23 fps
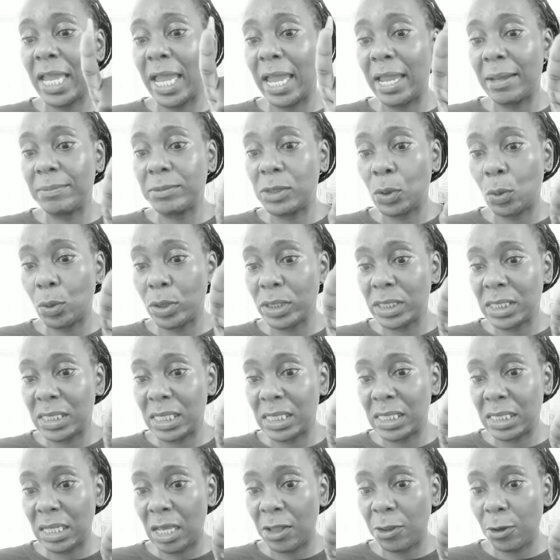came towards
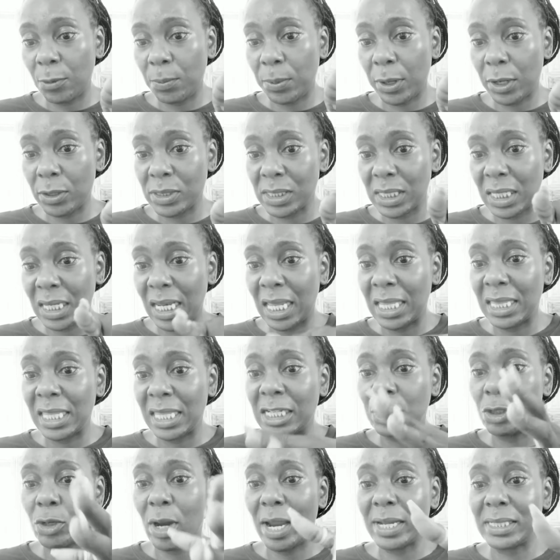this other person and
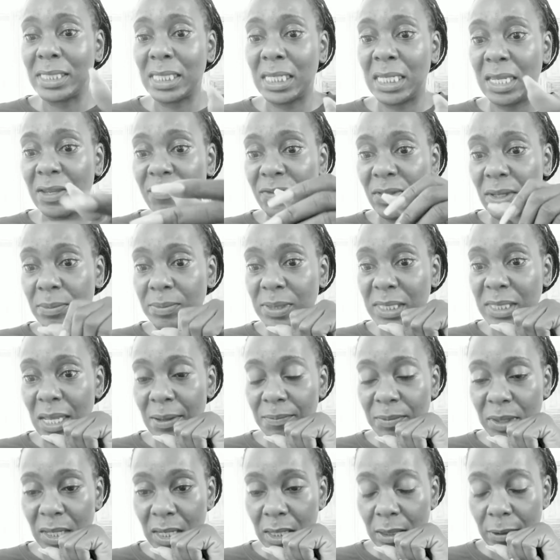they tried to give them
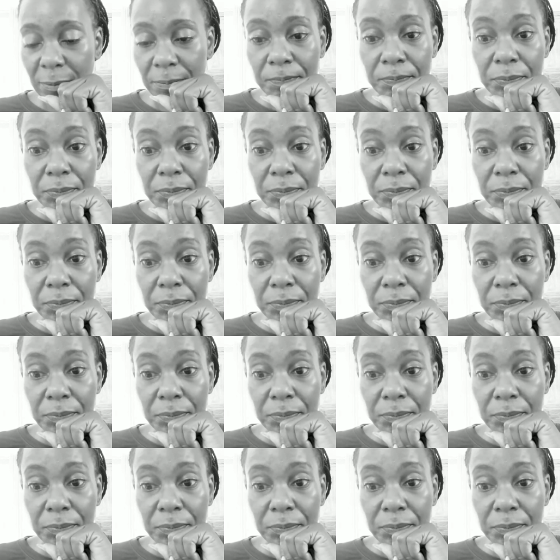something,